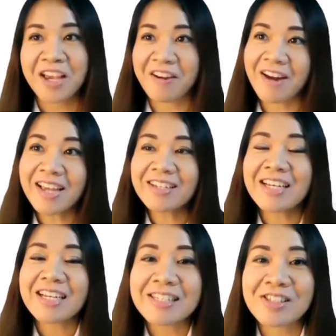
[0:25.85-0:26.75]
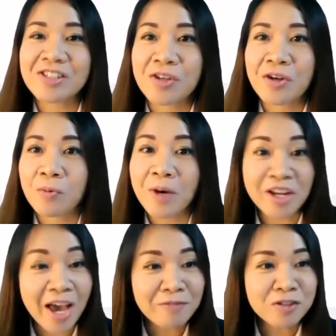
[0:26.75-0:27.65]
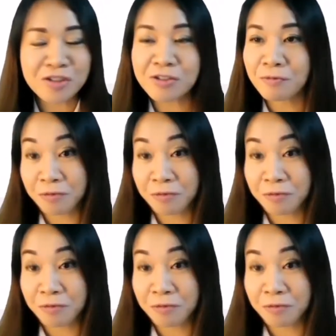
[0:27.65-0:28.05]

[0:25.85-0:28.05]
Alright, so what you have to do